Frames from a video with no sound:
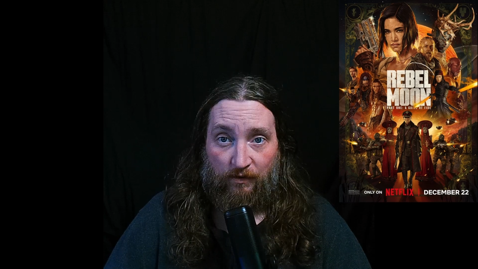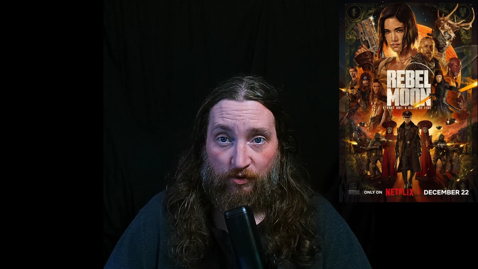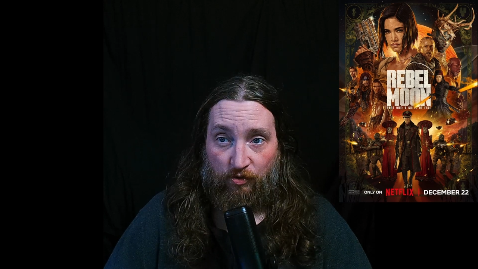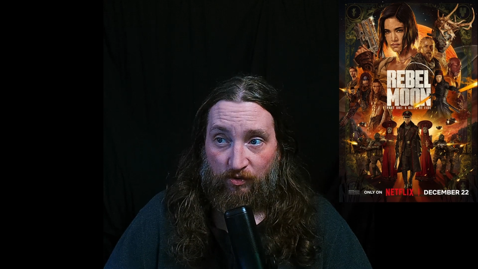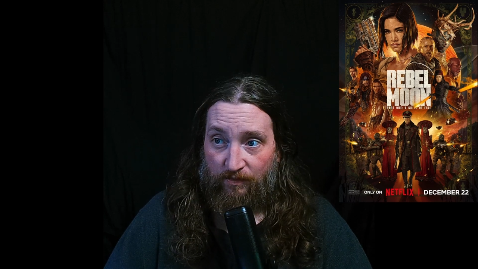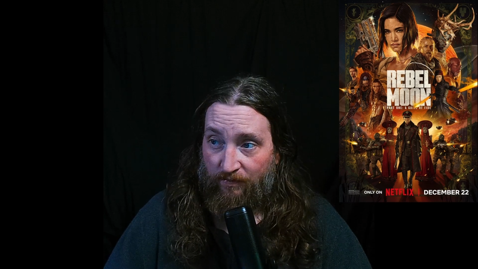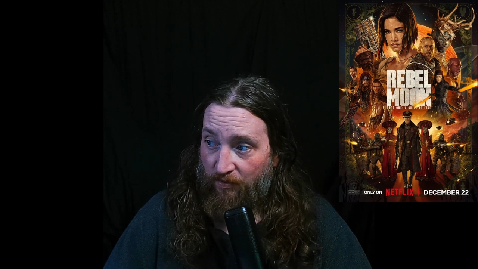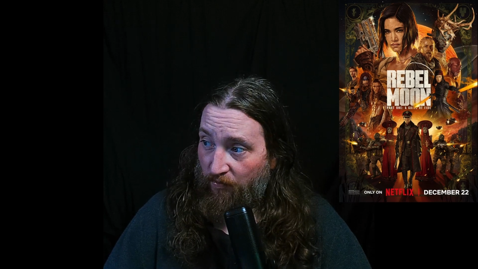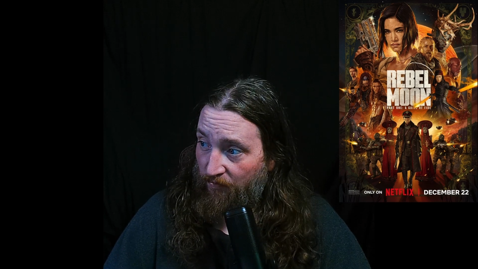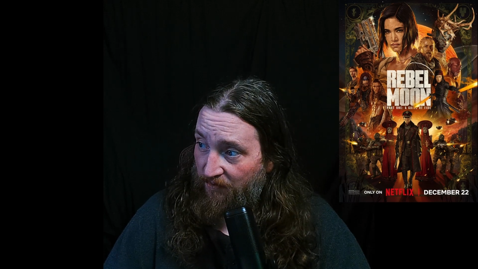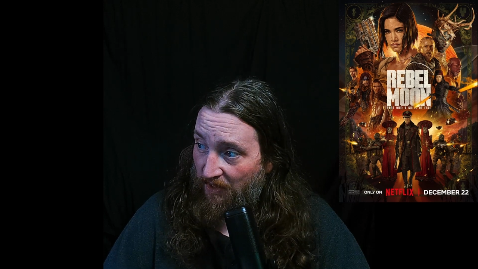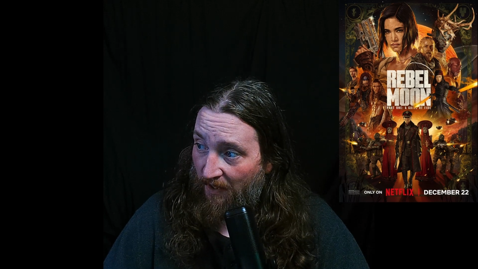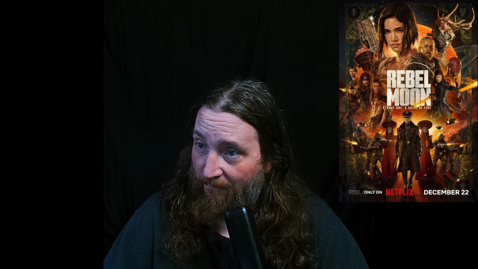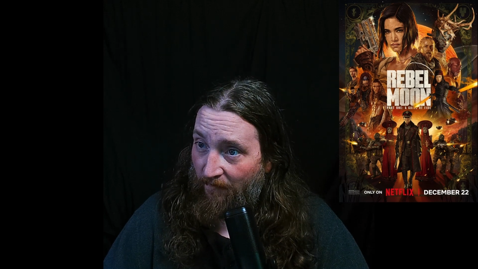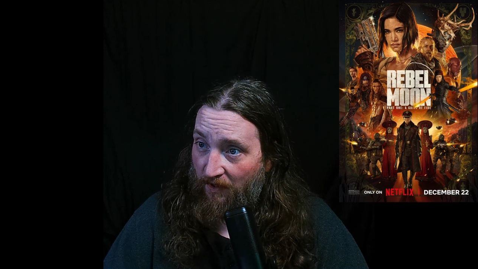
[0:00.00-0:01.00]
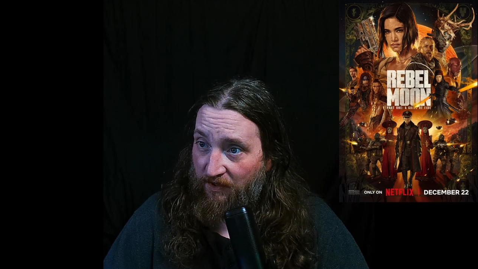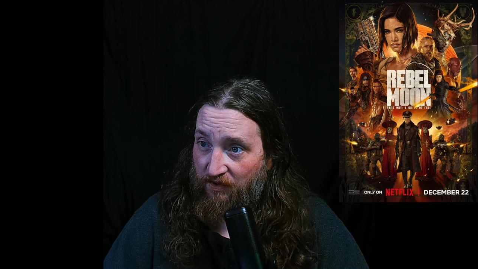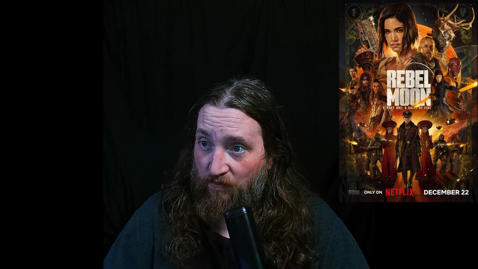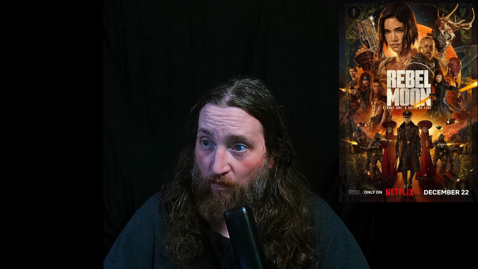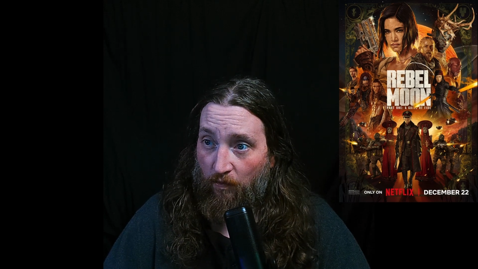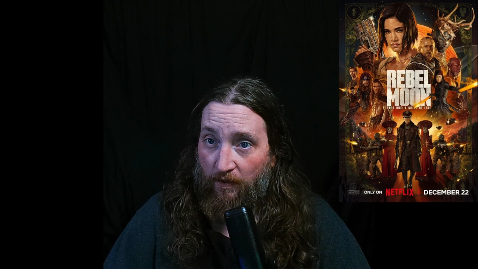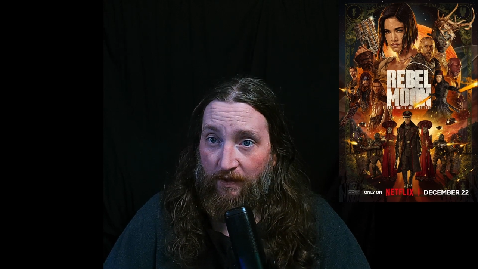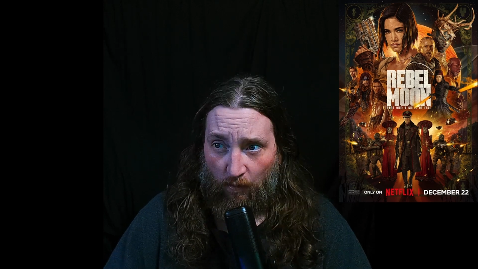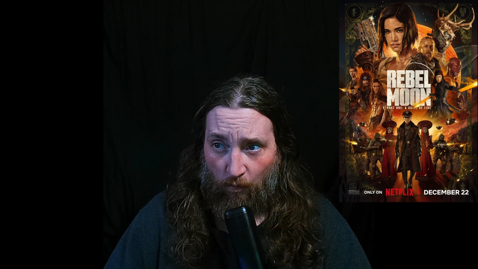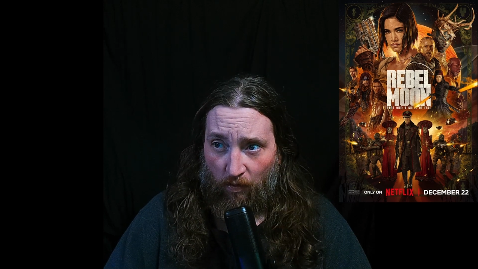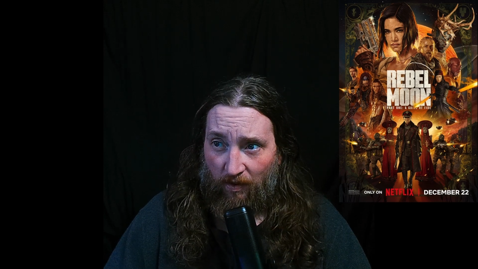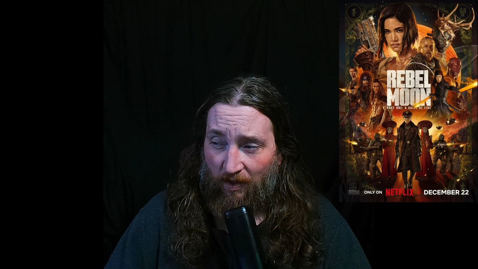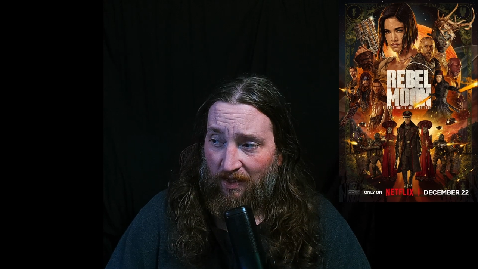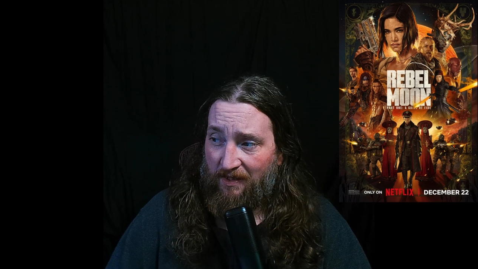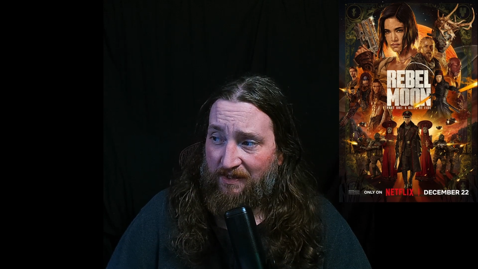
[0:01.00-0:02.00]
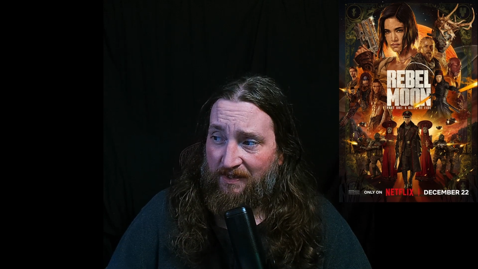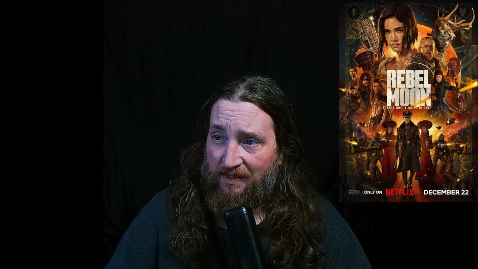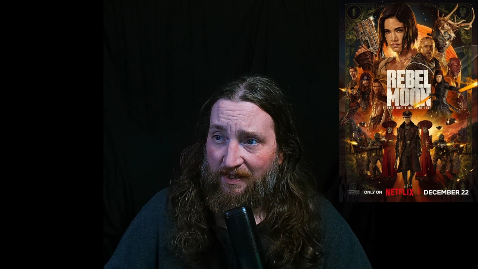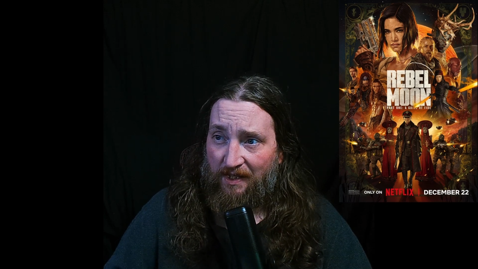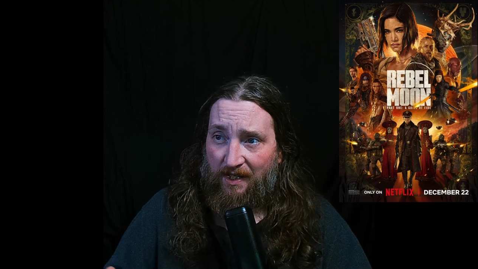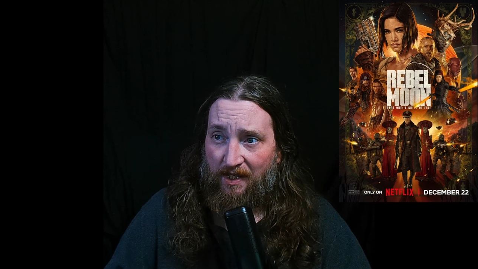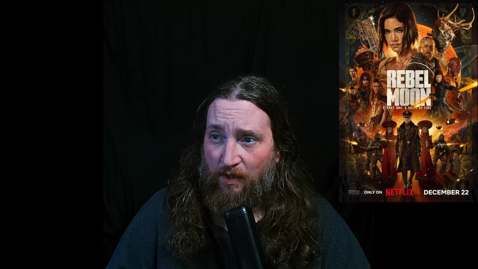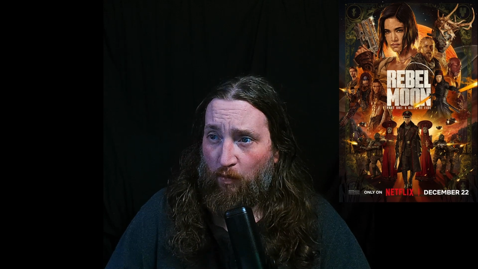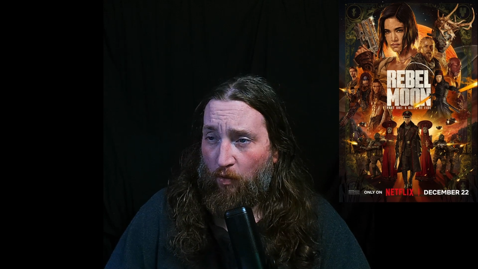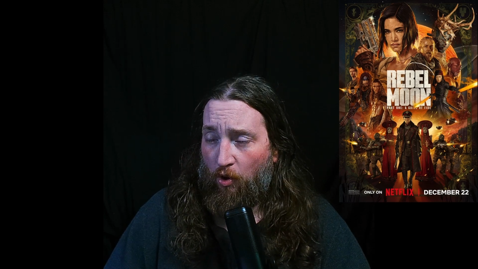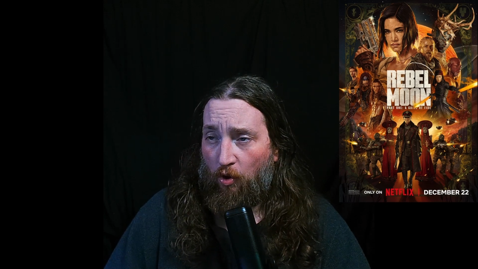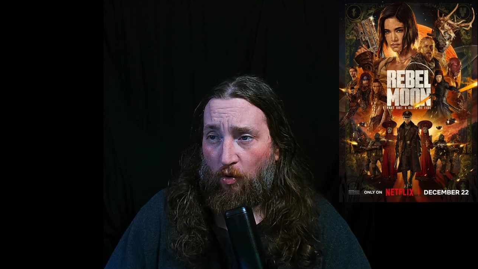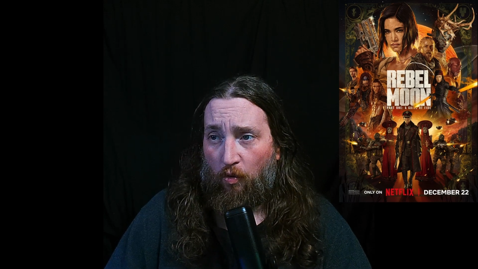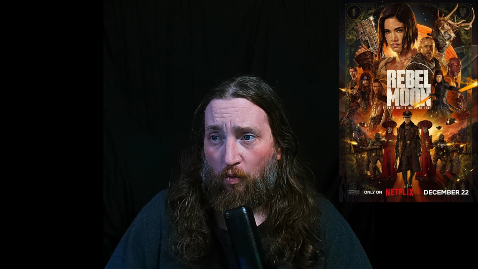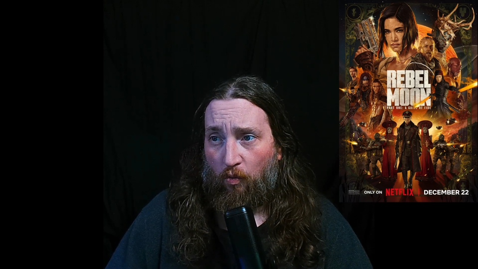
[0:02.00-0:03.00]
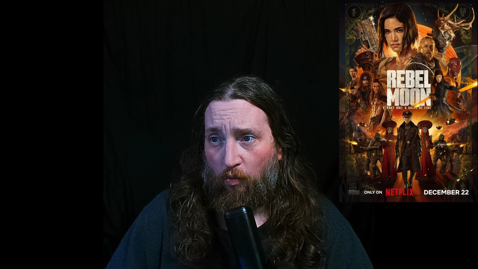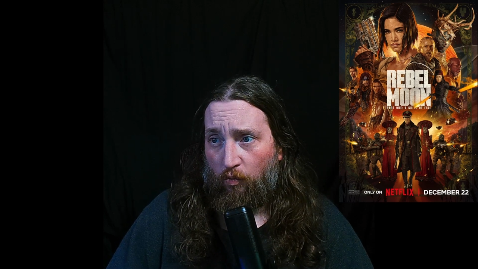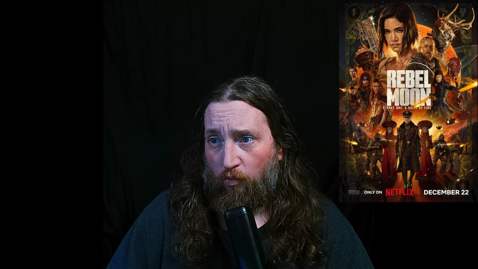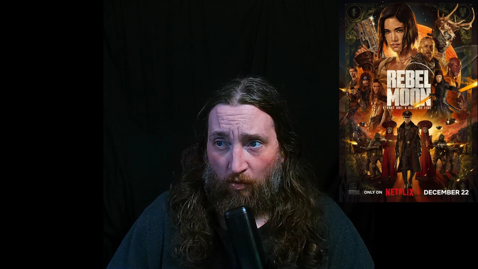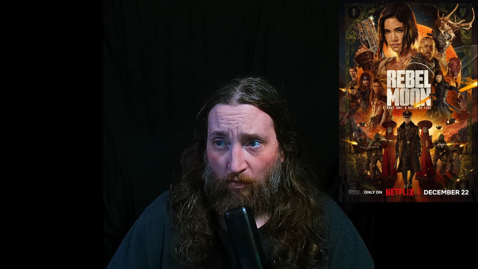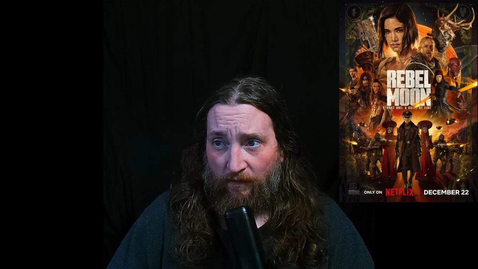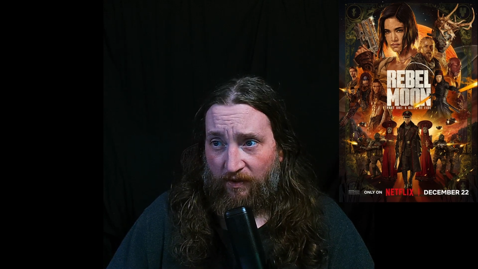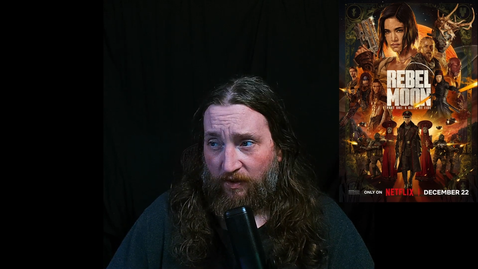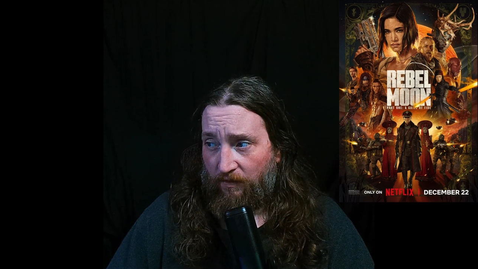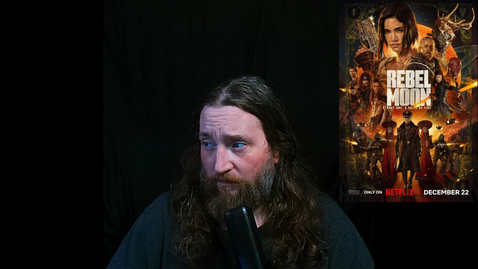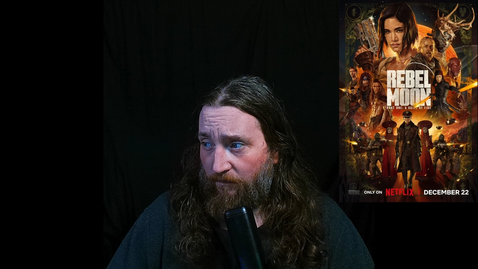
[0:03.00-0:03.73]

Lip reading: It's your typical sci-fi story, reluctant hero with an